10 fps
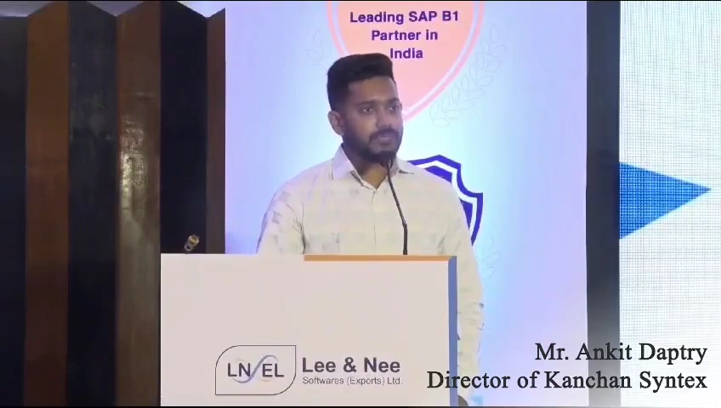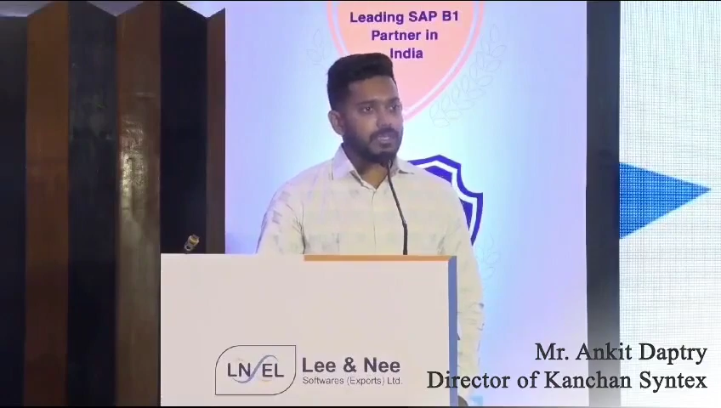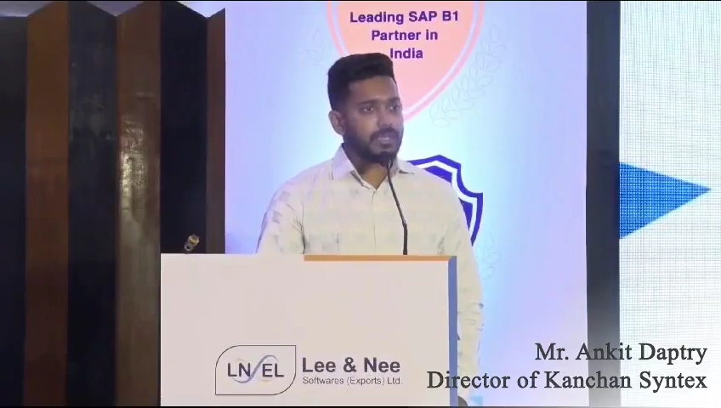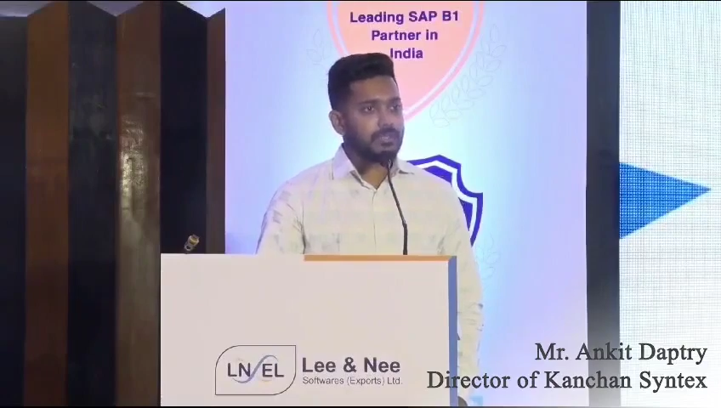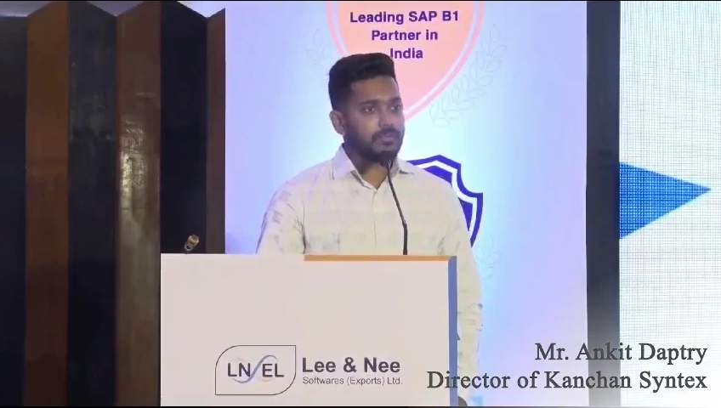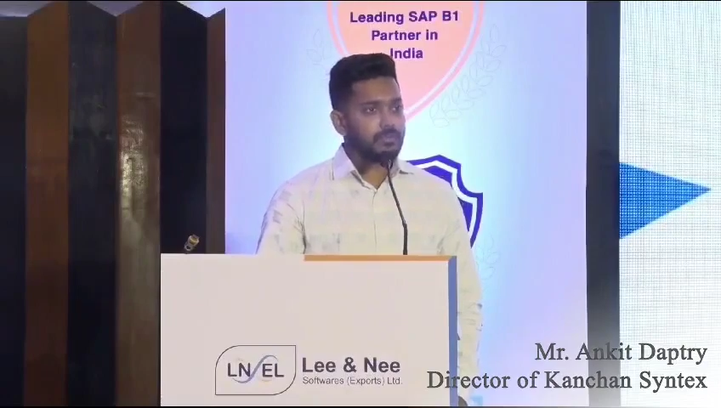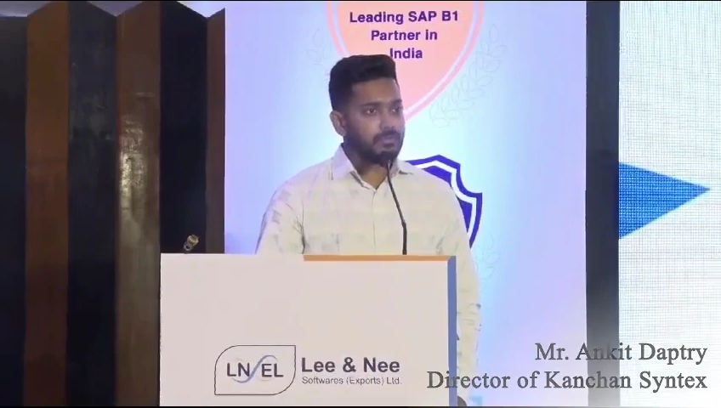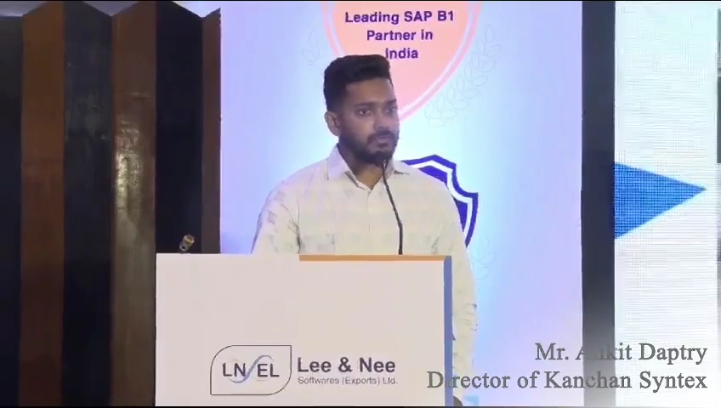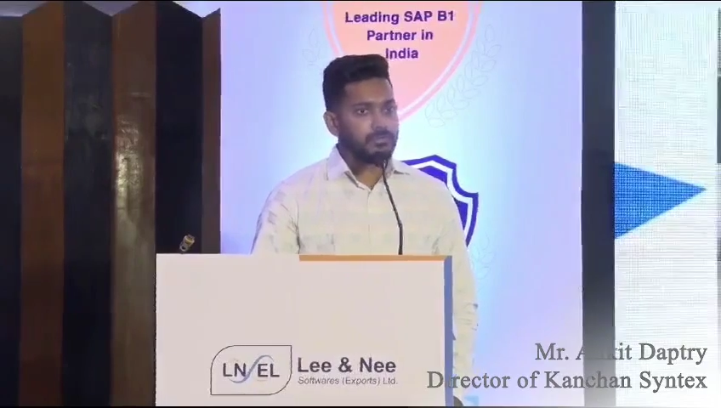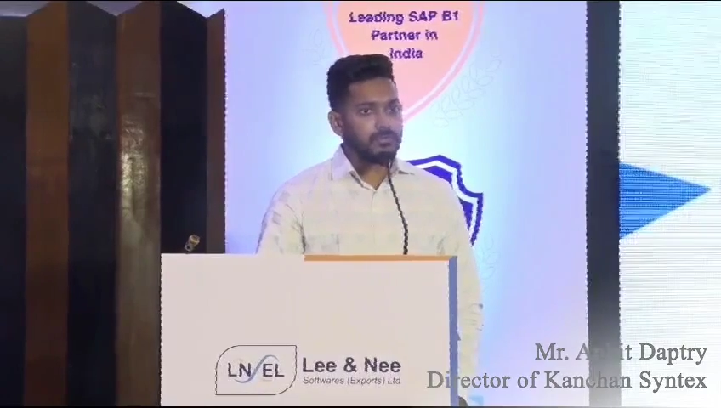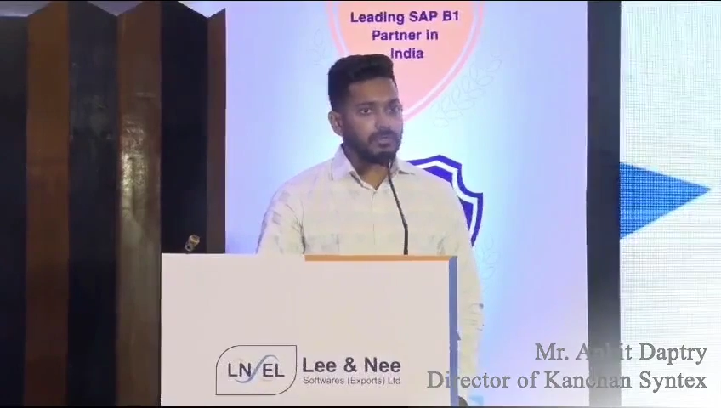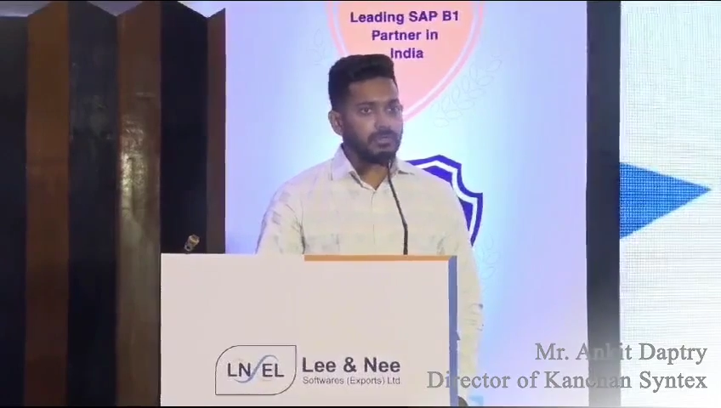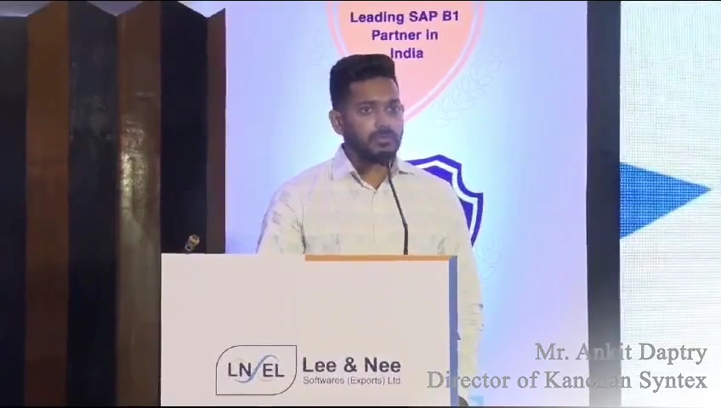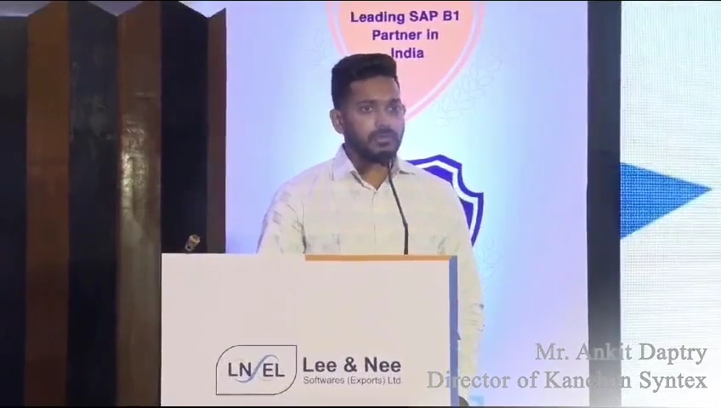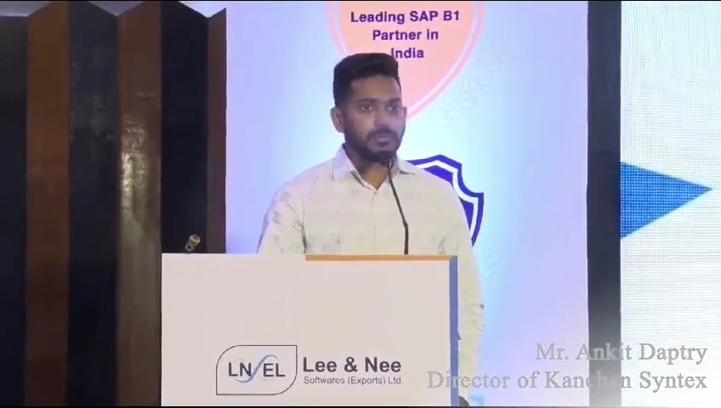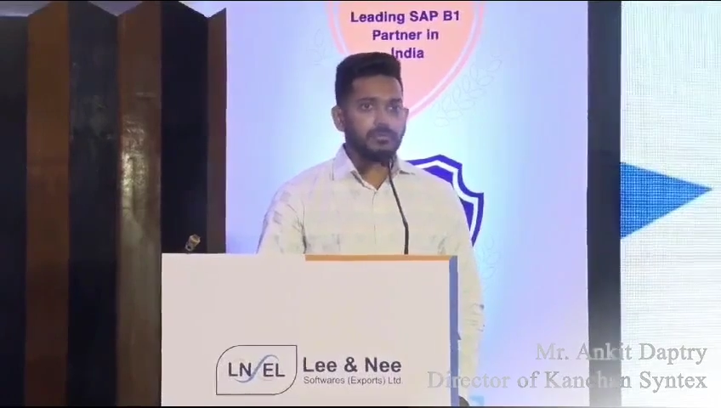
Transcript: we had to look up